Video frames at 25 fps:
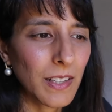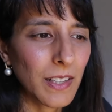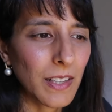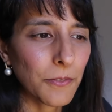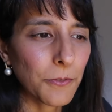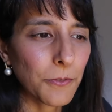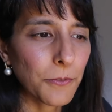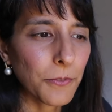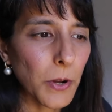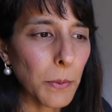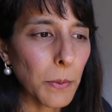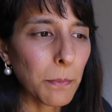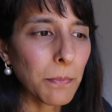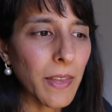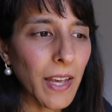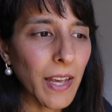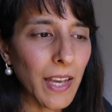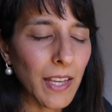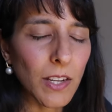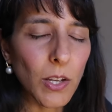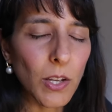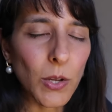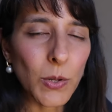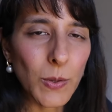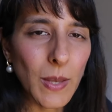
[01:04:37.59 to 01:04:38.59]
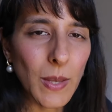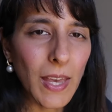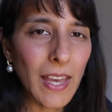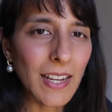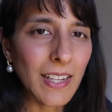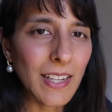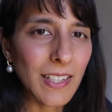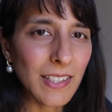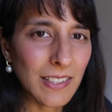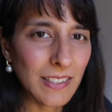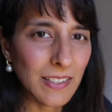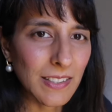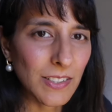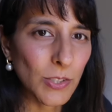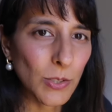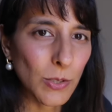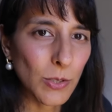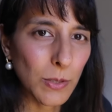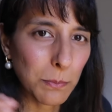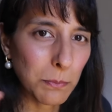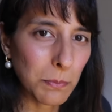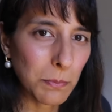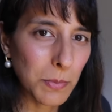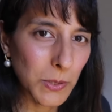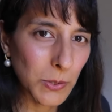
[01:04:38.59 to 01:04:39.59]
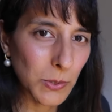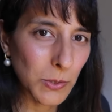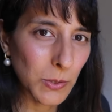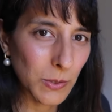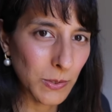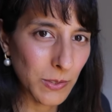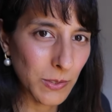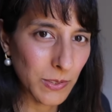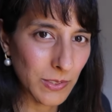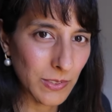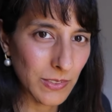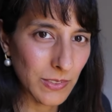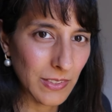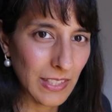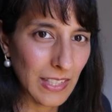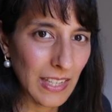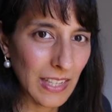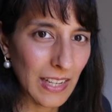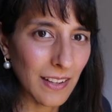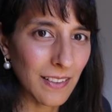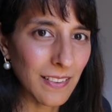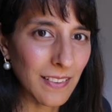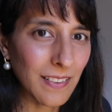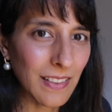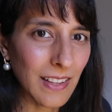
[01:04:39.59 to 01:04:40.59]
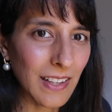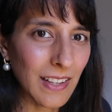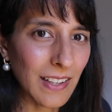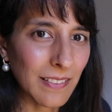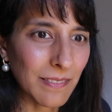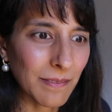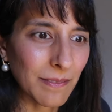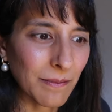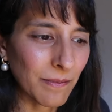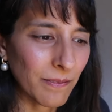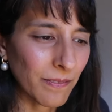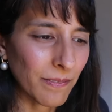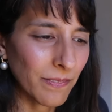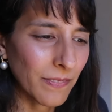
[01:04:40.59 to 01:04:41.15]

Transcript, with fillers: and from that okayness you can build the next thing.